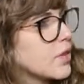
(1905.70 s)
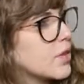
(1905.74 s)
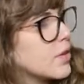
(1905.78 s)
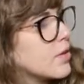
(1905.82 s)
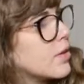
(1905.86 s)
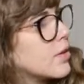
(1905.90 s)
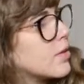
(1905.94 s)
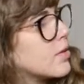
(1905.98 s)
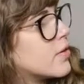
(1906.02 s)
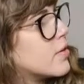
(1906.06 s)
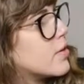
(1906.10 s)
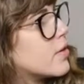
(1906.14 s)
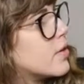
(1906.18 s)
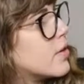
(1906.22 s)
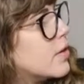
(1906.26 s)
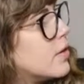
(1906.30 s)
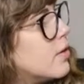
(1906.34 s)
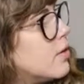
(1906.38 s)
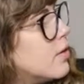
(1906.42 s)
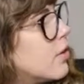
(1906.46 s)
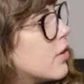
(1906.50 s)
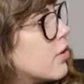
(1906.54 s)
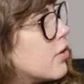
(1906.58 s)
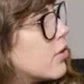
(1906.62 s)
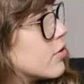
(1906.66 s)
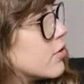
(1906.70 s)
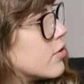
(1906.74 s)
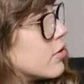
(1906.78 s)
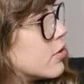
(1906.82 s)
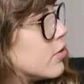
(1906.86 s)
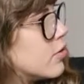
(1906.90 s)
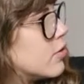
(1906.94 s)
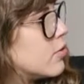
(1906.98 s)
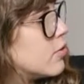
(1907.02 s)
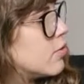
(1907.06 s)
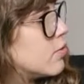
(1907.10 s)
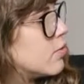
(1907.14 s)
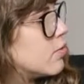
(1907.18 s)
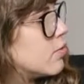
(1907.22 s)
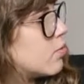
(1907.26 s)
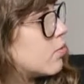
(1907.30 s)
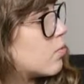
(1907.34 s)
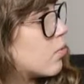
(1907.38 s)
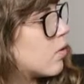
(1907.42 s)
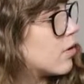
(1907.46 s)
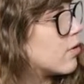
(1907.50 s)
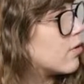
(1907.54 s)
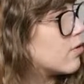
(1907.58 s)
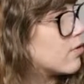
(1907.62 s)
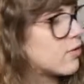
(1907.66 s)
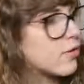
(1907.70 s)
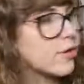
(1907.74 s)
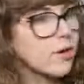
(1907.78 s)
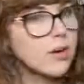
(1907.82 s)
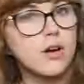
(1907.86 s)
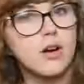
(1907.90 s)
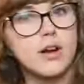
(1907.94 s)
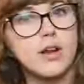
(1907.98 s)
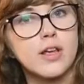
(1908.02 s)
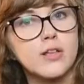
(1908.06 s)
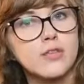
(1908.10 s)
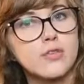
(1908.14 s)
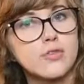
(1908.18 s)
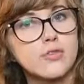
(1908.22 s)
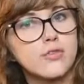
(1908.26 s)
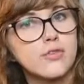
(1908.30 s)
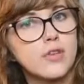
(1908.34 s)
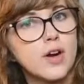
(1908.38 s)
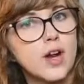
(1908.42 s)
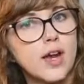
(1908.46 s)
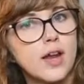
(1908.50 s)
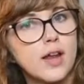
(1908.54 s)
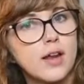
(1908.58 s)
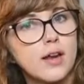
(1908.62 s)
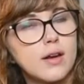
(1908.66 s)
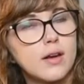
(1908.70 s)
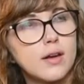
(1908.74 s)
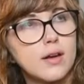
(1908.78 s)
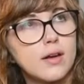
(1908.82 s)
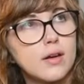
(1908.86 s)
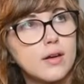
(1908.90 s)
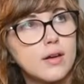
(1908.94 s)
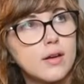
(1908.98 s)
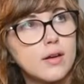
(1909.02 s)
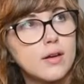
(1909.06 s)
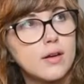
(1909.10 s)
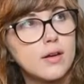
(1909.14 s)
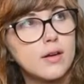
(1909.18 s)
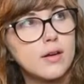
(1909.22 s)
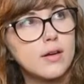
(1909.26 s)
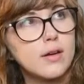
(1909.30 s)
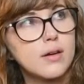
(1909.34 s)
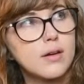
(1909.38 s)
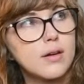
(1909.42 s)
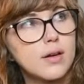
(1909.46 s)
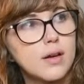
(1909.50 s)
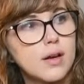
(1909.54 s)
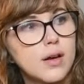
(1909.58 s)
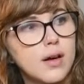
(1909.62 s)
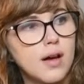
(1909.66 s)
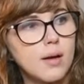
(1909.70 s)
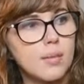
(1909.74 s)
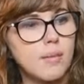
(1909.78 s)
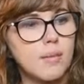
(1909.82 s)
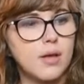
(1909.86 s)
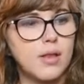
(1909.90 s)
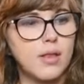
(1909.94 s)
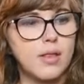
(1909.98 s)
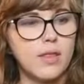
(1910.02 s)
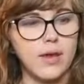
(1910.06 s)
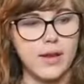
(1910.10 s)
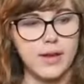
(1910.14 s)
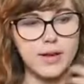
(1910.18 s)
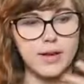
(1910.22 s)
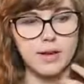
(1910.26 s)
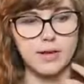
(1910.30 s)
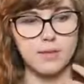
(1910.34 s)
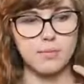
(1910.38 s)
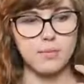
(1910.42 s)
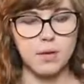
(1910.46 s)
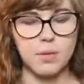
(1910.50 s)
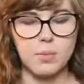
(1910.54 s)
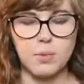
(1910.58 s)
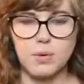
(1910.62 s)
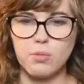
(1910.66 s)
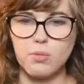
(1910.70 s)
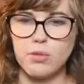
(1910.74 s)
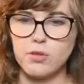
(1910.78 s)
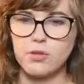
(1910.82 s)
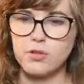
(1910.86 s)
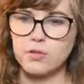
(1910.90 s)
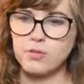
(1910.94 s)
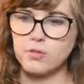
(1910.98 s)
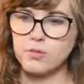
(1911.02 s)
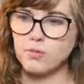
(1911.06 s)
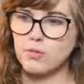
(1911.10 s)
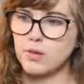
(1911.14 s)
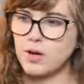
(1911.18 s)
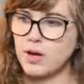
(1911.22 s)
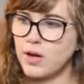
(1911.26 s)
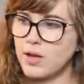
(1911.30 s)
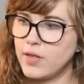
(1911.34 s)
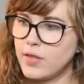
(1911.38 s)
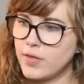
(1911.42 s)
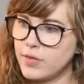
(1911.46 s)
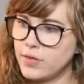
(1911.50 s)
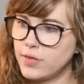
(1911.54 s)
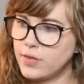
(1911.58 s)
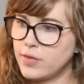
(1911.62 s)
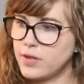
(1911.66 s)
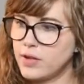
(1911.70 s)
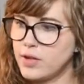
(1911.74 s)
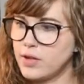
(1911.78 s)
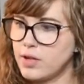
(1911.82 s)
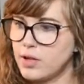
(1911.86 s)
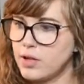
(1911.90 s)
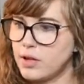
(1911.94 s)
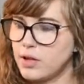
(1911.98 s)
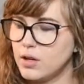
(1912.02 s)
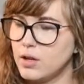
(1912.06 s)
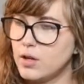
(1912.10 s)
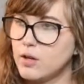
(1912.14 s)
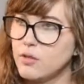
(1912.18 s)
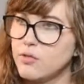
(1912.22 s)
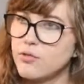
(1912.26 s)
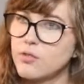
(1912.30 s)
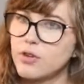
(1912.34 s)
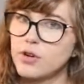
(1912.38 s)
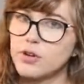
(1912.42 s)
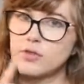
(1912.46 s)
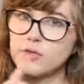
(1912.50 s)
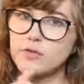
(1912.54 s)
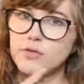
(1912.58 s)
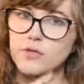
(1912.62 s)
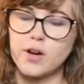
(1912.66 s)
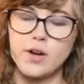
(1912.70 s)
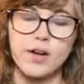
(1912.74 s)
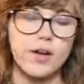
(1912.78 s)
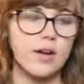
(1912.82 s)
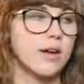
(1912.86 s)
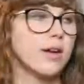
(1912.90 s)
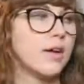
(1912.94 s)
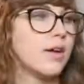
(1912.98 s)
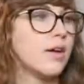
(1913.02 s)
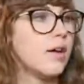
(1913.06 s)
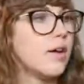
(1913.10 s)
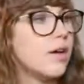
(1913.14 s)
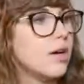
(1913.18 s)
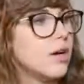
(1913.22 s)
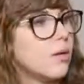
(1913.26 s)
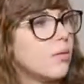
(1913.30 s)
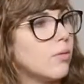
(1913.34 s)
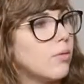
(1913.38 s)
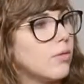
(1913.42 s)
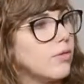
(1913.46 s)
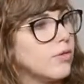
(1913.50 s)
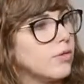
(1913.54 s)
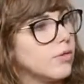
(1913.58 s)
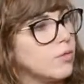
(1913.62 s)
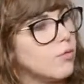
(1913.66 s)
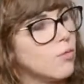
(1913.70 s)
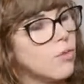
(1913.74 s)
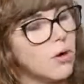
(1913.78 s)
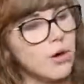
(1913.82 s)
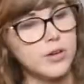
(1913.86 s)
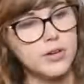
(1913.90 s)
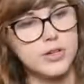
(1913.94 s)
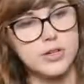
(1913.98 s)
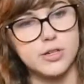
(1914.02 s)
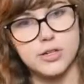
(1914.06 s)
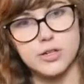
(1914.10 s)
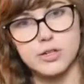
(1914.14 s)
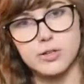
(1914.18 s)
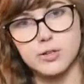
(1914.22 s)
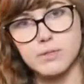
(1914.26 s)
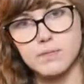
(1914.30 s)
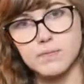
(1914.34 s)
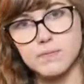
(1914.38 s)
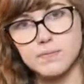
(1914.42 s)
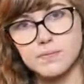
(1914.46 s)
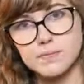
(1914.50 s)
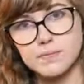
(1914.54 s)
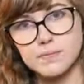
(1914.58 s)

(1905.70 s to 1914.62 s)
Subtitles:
see, you could just do one slur on each fret. Like maybe we'll do on the first fret, we'll do 1 to 2. So